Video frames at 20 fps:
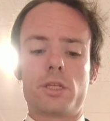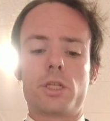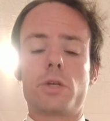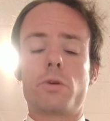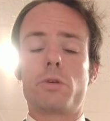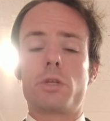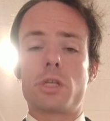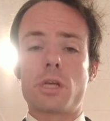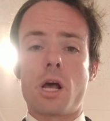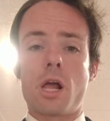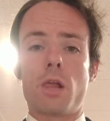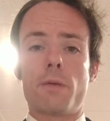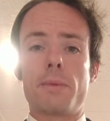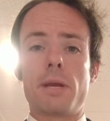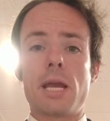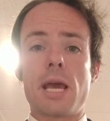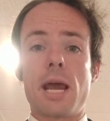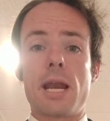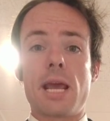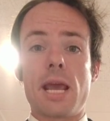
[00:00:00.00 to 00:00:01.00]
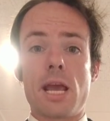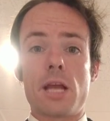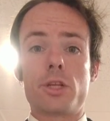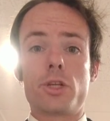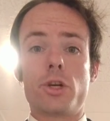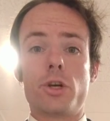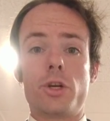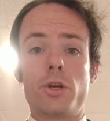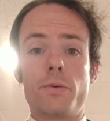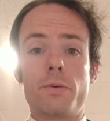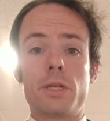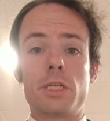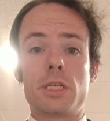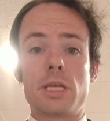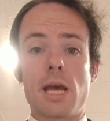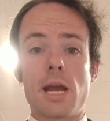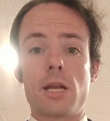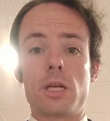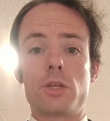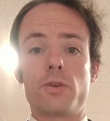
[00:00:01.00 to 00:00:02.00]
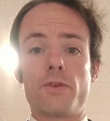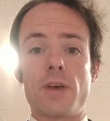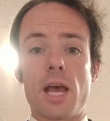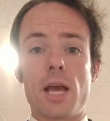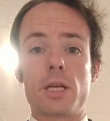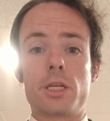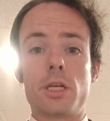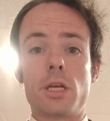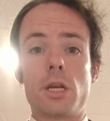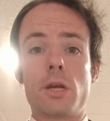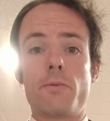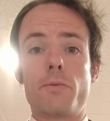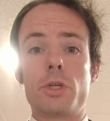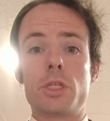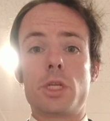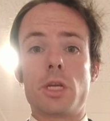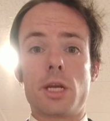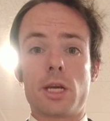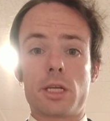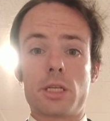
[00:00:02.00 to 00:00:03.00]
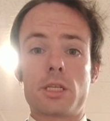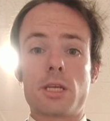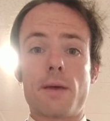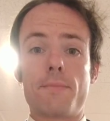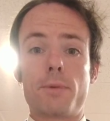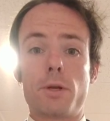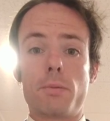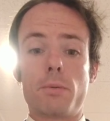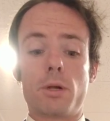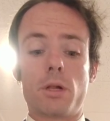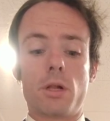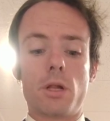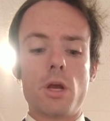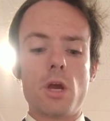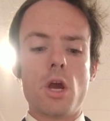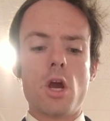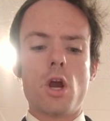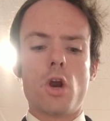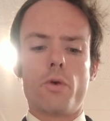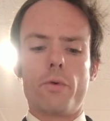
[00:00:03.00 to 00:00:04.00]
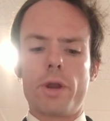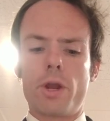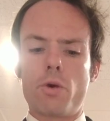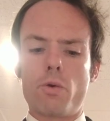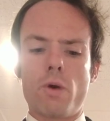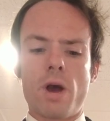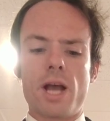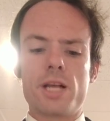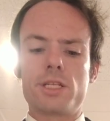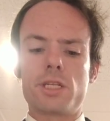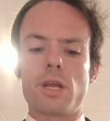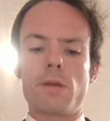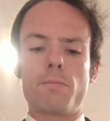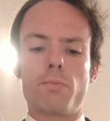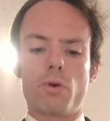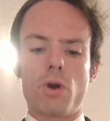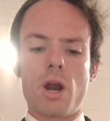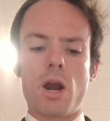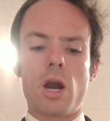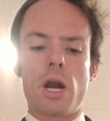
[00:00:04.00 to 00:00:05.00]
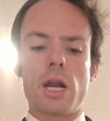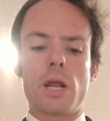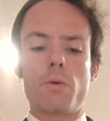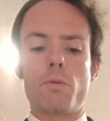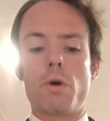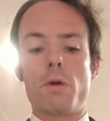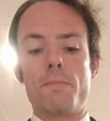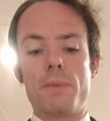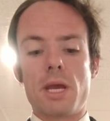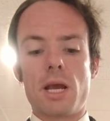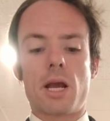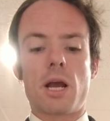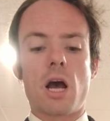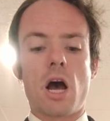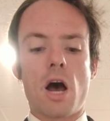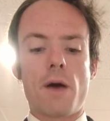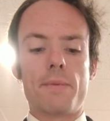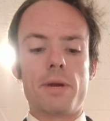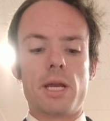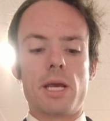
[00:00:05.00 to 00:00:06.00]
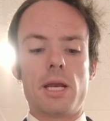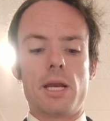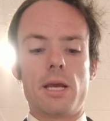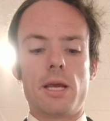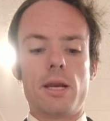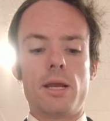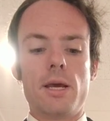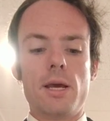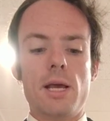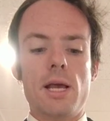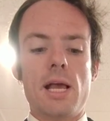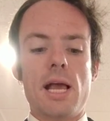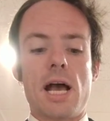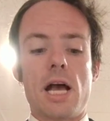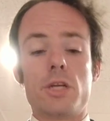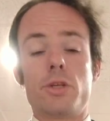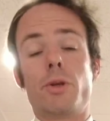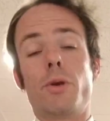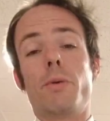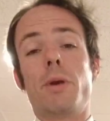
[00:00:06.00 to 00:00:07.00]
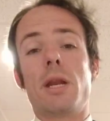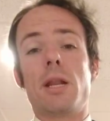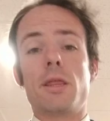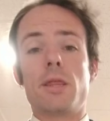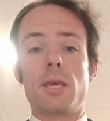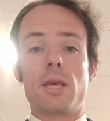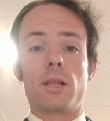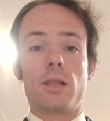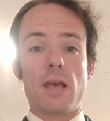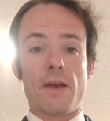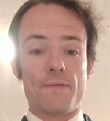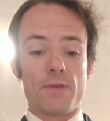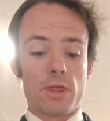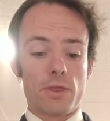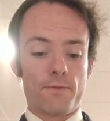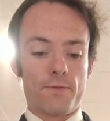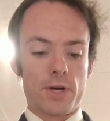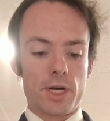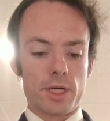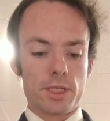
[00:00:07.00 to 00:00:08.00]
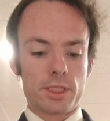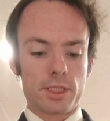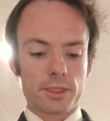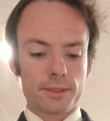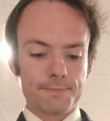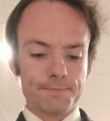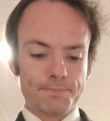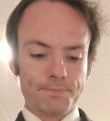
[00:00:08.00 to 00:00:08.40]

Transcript: So Solomon had answered to his satisfaction. It was an acceptable request and prayer, and it would be accommodated, as we read in the 11th verse.